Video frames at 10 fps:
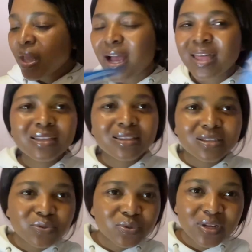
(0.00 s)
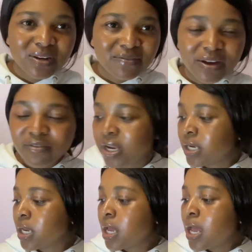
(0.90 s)
I think these were 25
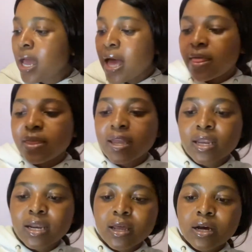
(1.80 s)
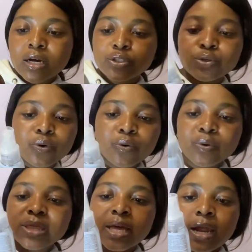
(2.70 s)
rand. And then to go with that,